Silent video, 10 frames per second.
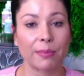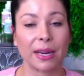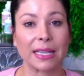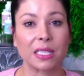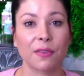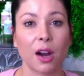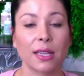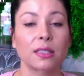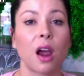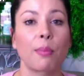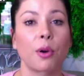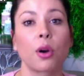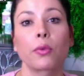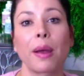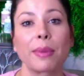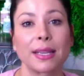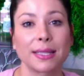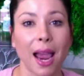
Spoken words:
but as far as topical remedies,